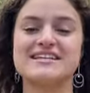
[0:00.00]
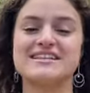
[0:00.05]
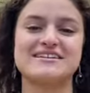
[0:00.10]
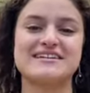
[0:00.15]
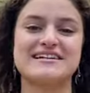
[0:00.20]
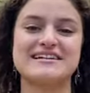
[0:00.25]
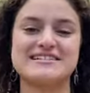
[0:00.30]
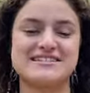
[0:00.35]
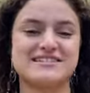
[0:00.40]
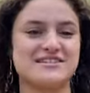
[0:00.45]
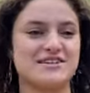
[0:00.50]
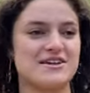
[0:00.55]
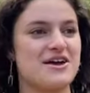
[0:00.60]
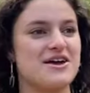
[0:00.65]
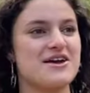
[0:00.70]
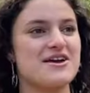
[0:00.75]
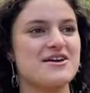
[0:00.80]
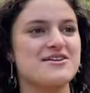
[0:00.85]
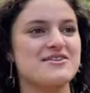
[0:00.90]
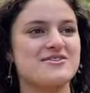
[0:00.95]
There is
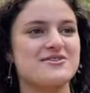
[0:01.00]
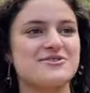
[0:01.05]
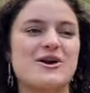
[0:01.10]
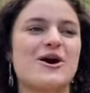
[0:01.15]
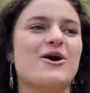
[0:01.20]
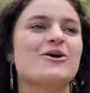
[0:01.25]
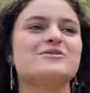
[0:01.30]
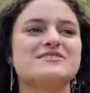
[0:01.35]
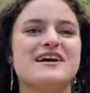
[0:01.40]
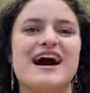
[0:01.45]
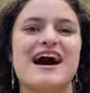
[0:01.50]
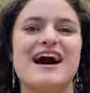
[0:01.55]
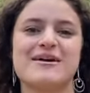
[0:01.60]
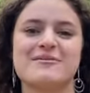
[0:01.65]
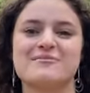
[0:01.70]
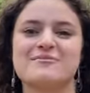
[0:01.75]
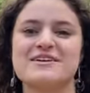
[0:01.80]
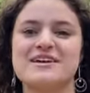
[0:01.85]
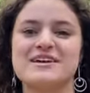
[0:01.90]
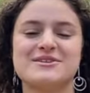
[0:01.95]
no
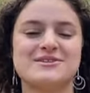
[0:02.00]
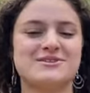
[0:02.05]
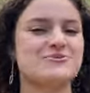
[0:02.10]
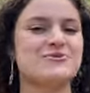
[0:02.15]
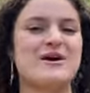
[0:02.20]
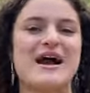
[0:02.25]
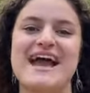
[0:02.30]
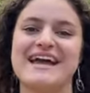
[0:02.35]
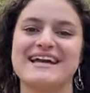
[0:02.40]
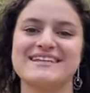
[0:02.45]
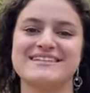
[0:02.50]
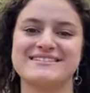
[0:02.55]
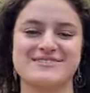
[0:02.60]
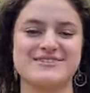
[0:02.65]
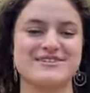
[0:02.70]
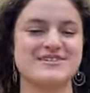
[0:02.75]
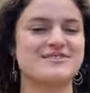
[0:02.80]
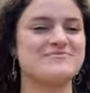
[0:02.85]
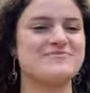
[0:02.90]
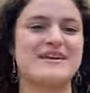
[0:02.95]
time to waste.
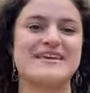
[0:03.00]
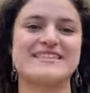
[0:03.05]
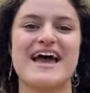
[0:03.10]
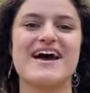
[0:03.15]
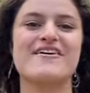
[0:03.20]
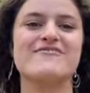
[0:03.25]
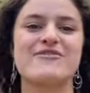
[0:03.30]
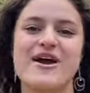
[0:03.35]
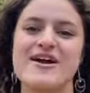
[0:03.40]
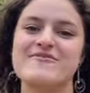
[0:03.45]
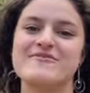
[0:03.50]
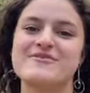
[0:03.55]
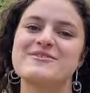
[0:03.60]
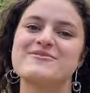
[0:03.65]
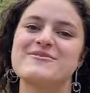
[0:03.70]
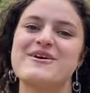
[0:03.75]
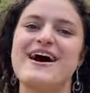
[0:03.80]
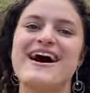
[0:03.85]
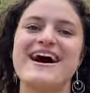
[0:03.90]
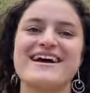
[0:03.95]
So just be there for
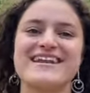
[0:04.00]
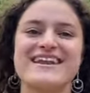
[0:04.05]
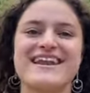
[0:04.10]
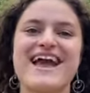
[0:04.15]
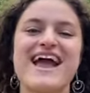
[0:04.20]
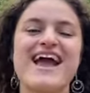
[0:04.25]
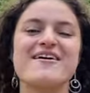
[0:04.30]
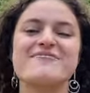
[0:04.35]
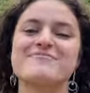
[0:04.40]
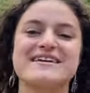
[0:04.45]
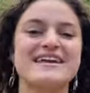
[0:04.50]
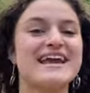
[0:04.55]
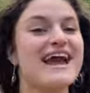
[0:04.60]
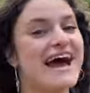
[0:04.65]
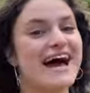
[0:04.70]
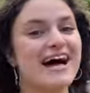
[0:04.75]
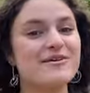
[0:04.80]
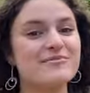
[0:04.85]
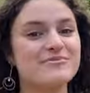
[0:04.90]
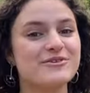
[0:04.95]
everyone, be
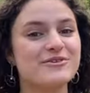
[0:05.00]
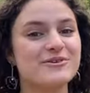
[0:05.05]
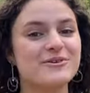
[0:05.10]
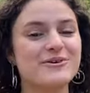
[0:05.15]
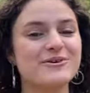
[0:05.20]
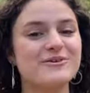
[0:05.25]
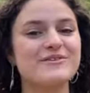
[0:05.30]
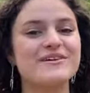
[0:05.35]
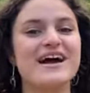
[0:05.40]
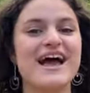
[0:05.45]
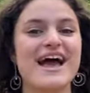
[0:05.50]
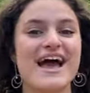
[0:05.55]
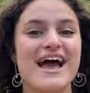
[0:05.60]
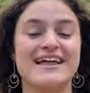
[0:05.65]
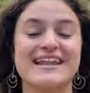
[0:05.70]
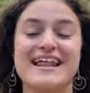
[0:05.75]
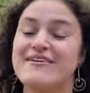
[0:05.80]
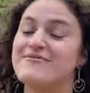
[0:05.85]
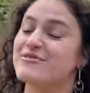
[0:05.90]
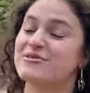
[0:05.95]
helpful,
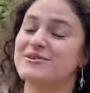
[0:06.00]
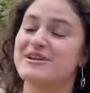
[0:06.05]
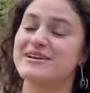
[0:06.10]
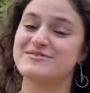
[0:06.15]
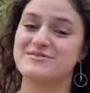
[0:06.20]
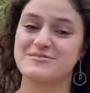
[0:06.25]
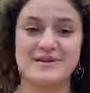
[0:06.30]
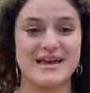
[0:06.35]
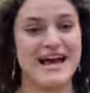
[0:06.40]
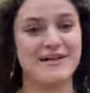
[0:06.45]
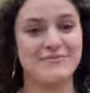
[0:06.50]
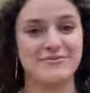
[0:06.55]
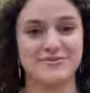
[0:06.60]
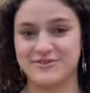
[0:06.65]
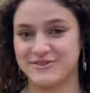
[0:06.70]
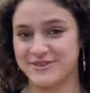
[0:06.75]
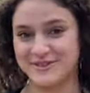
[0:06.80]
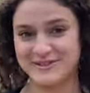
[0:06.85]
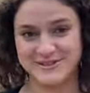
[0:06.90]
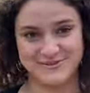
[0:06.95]
and everyone else will be helpful
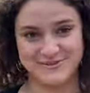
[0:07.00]
for you as